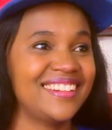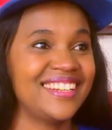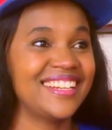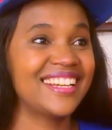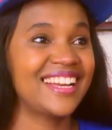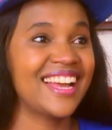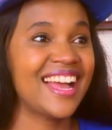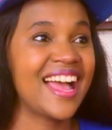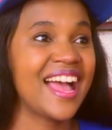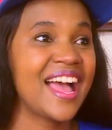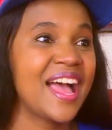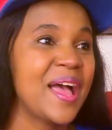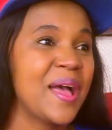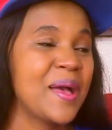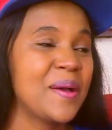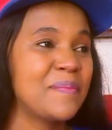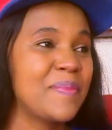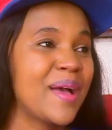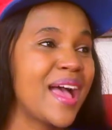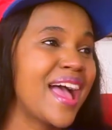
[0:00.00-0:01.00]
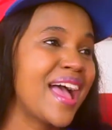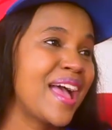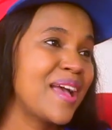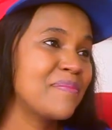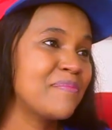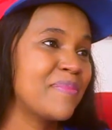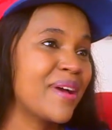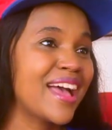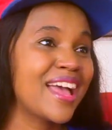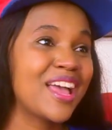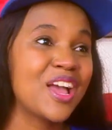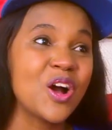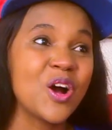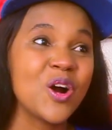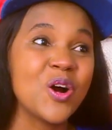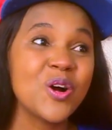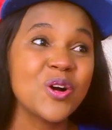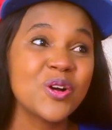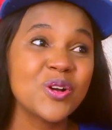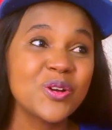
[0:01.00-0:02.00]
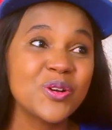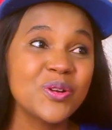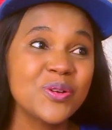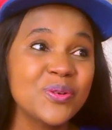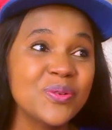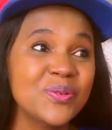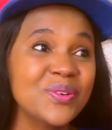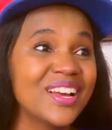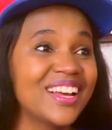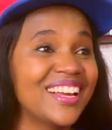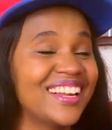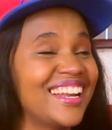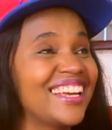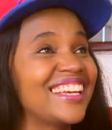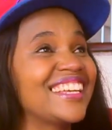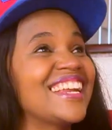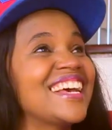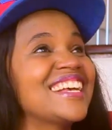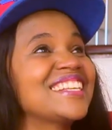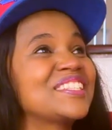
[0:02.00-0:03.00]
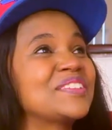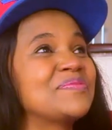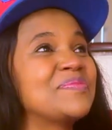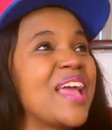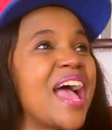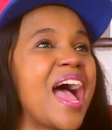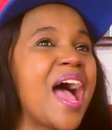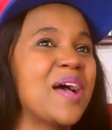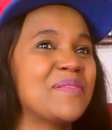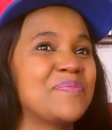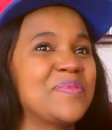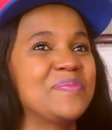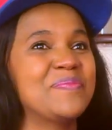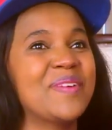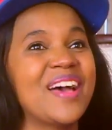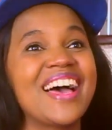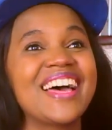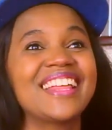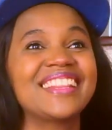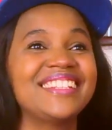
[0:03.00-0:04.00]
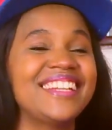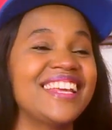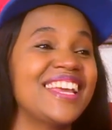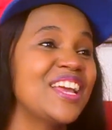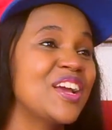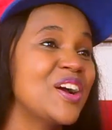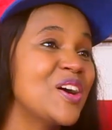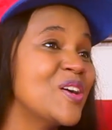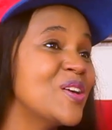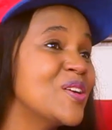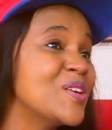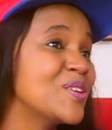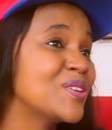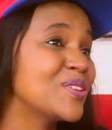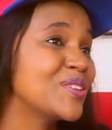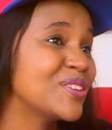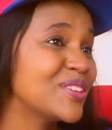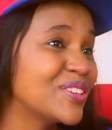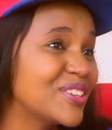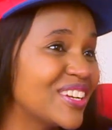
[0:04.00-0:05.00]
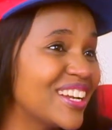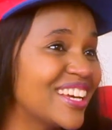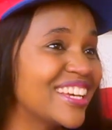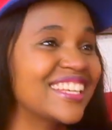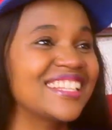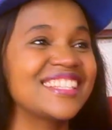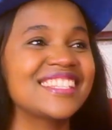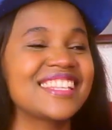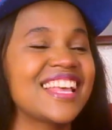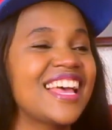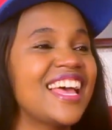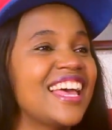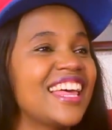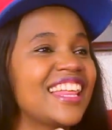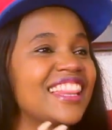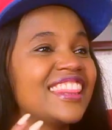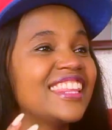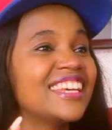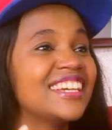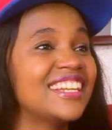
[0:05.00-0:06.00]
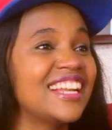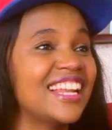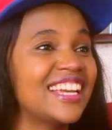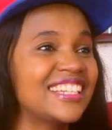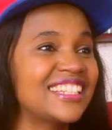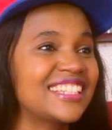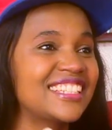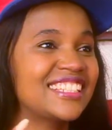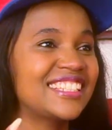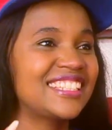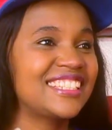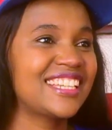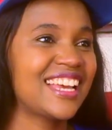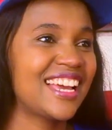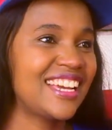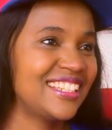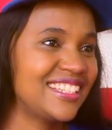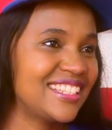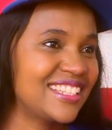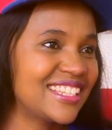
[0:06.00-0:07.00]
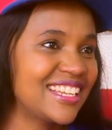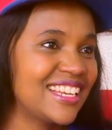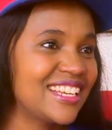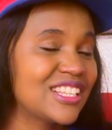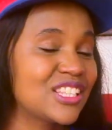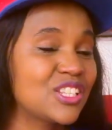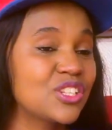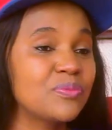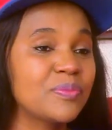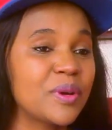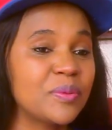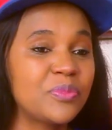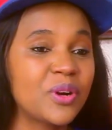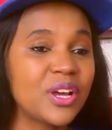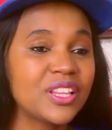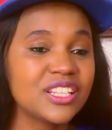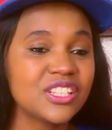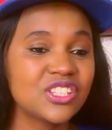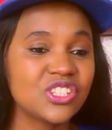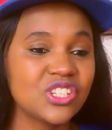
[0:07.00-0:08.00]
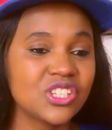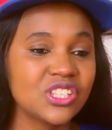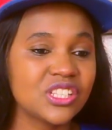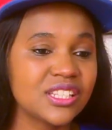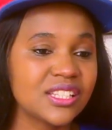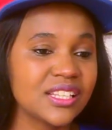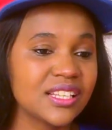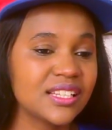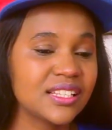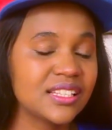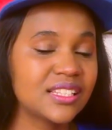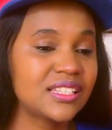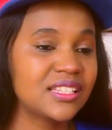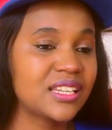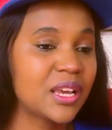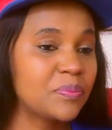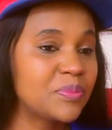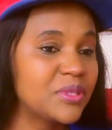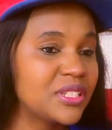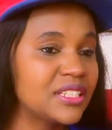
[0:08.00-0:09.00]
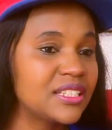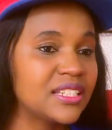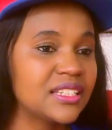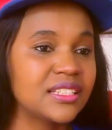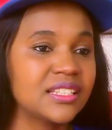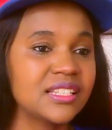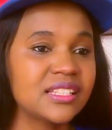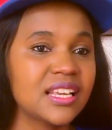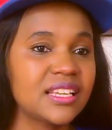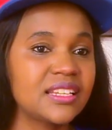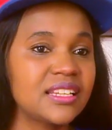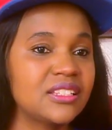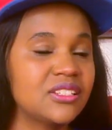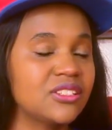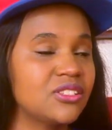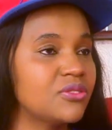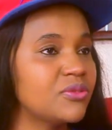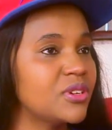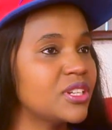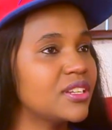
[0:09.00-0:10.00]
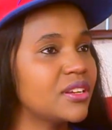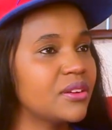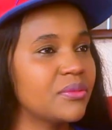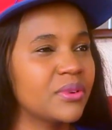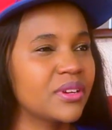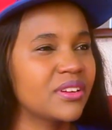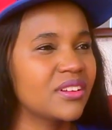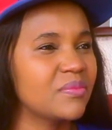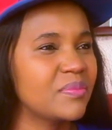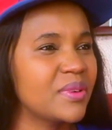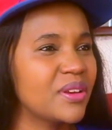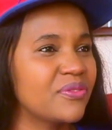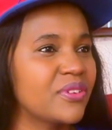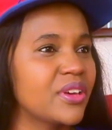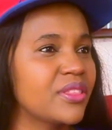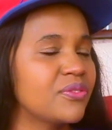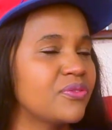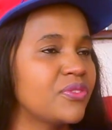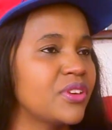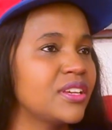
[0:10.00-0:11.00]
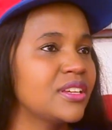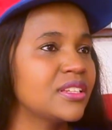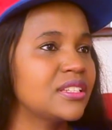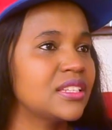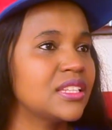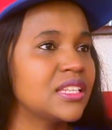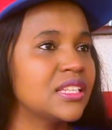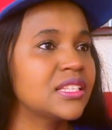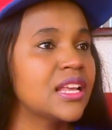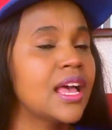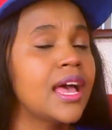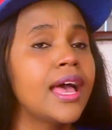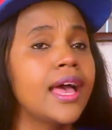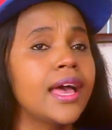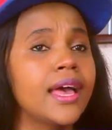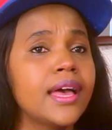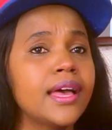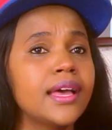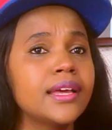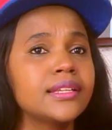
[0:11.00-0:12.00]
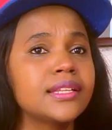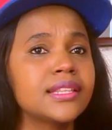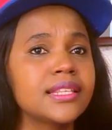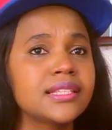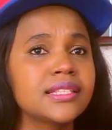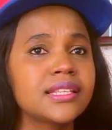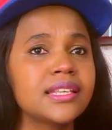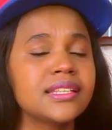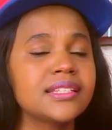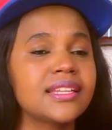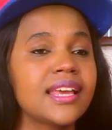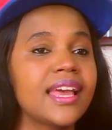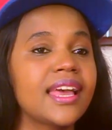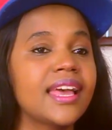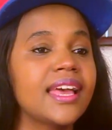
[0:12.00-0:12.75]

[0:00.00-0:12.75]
Rika, bye bye Ogu. Like, it has to be happy birthday Ogu. Like, they're like tight. So my brothers just stepped in and decided, you know what, we're gonna be a father figure to this kid.